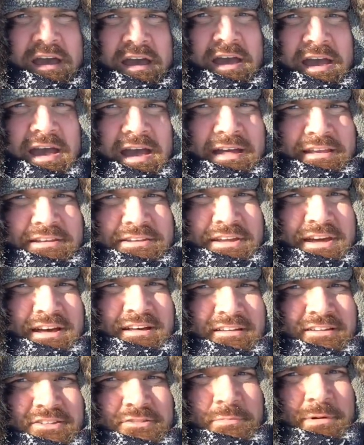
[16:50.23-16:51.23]
And
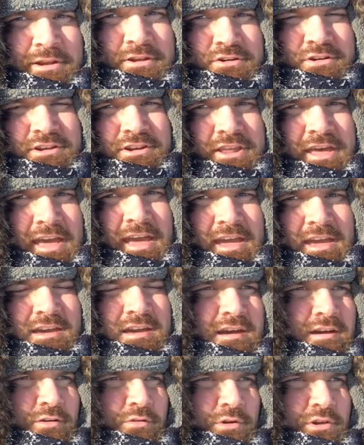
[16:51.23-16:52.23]
it's been a good
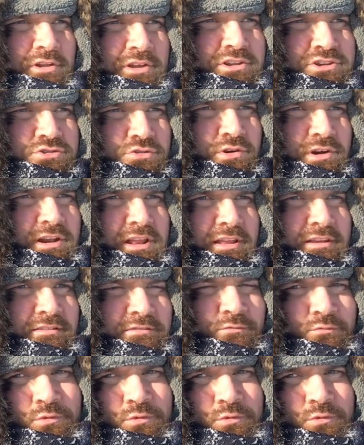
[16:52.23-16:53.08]
day. Really enjoyed it.